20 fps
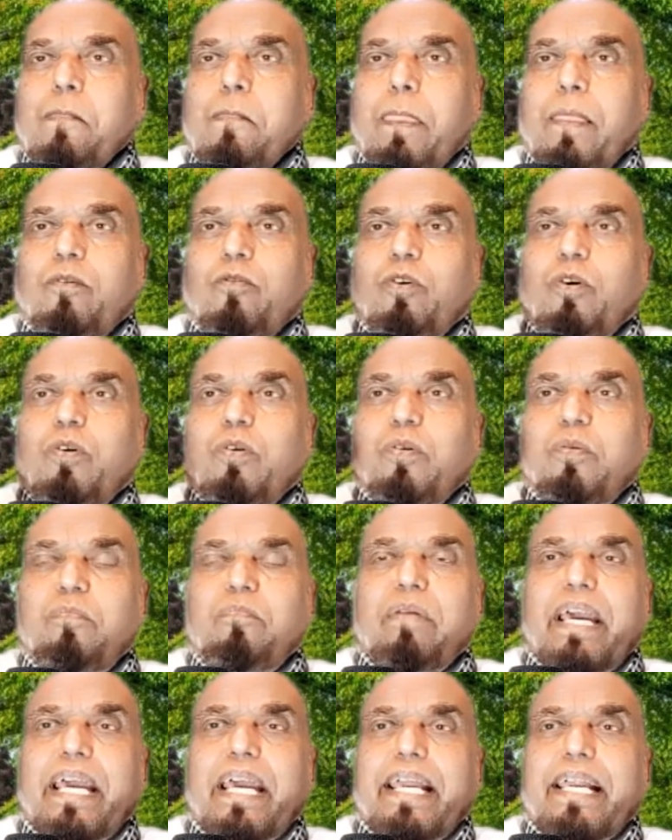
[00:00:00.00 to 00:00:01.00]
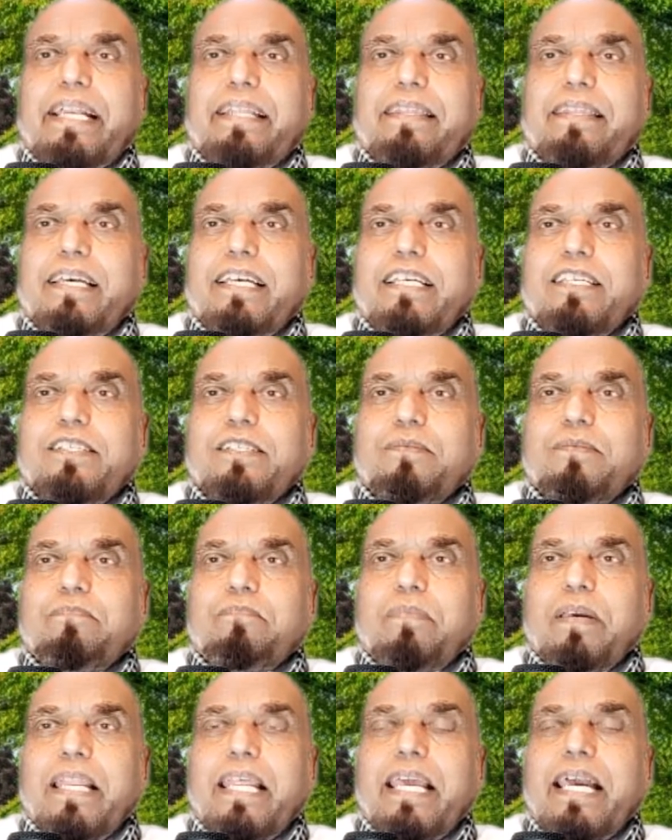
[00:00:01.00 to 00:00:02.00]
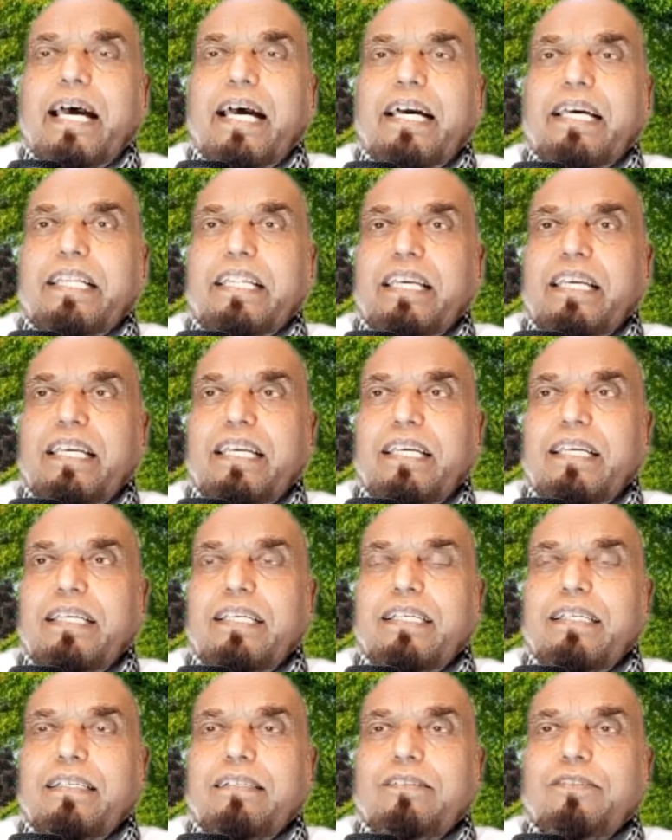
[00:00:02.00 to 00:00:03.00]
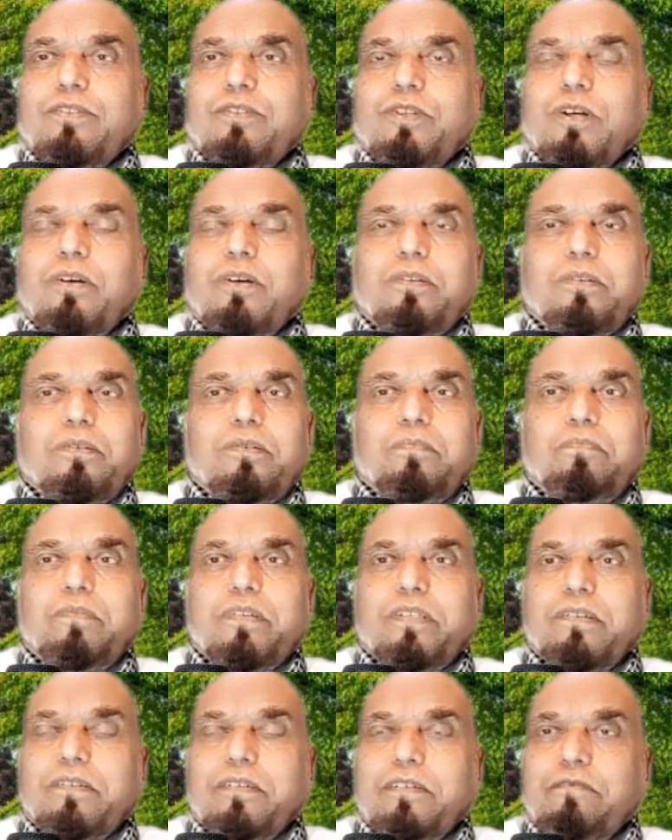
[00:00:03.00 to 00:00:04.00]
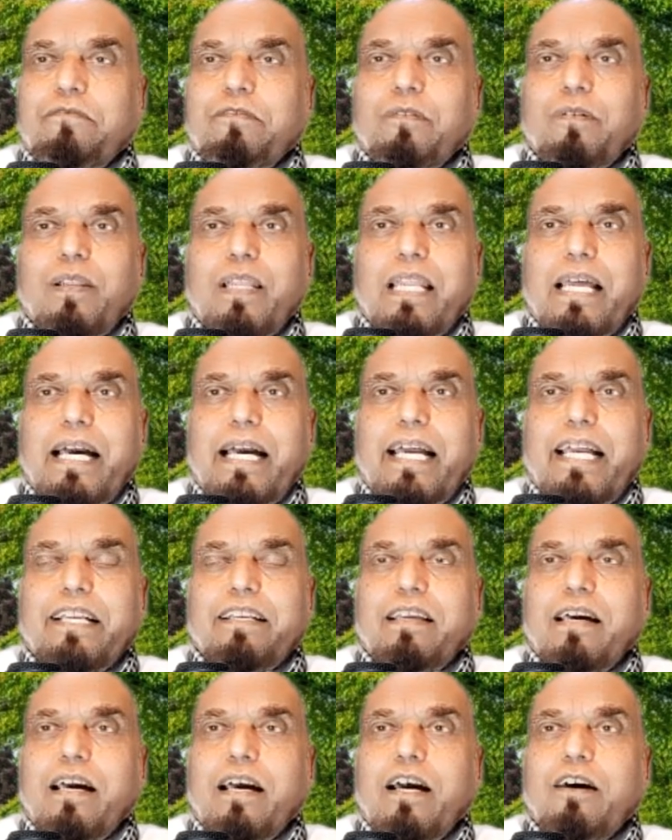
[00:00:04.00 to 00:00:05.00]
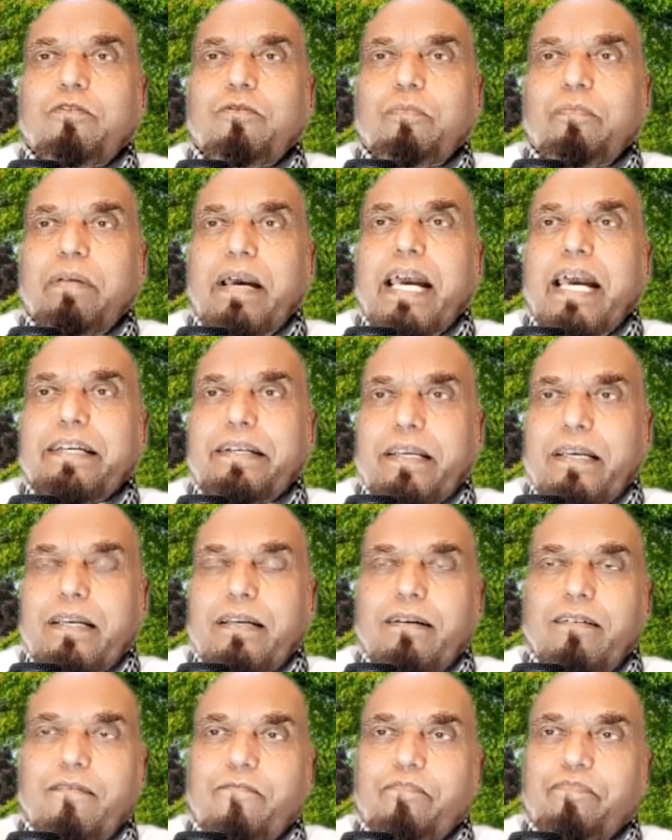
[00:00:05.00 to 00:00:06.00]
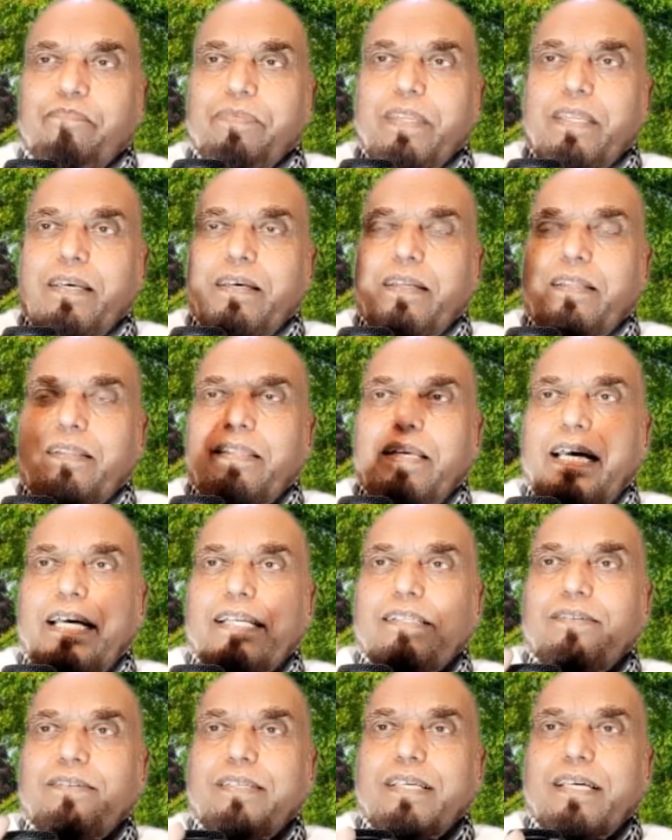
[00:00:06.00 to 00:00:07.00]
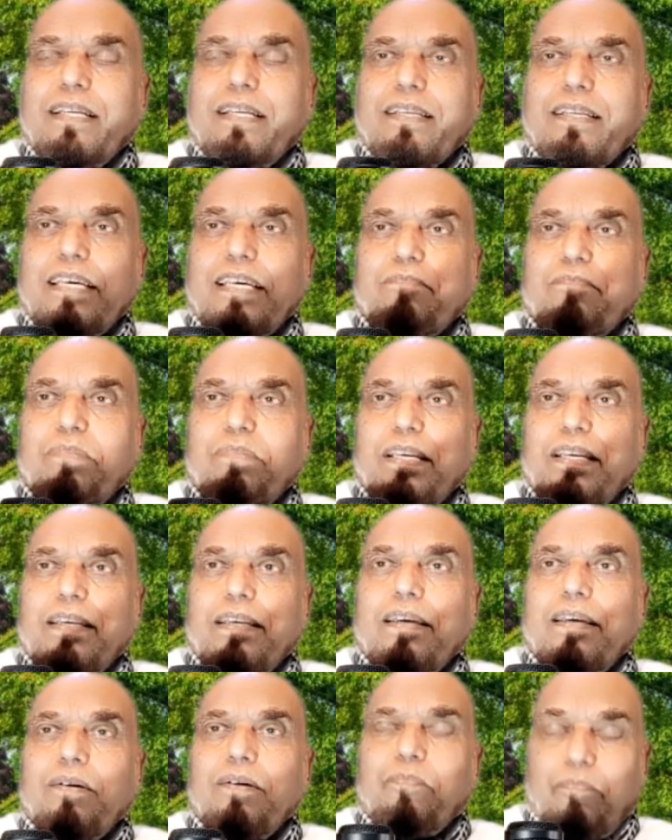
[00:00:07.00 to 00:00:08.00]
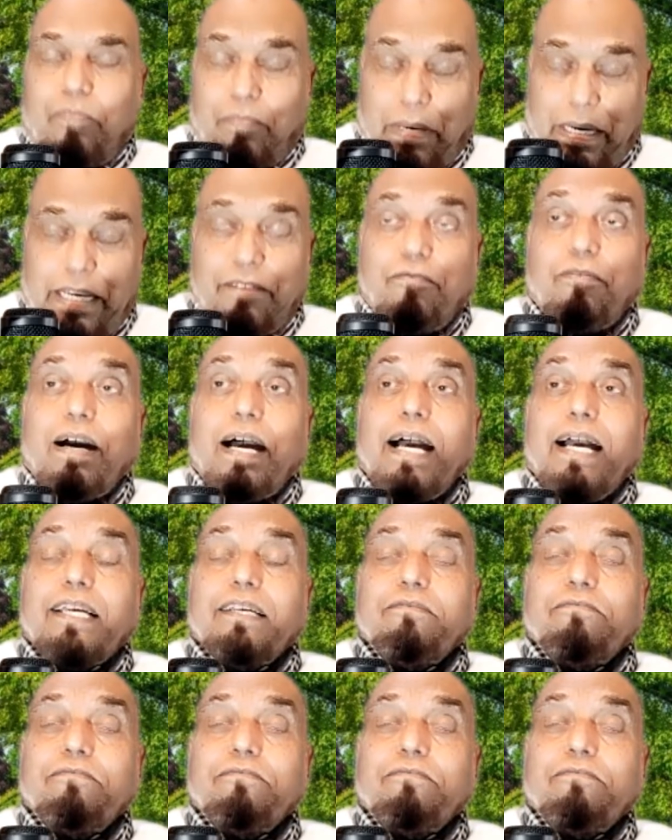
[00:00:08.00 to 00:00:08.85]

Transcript: Who made this biryani so beautiful and aromatic? The answer can be my wife.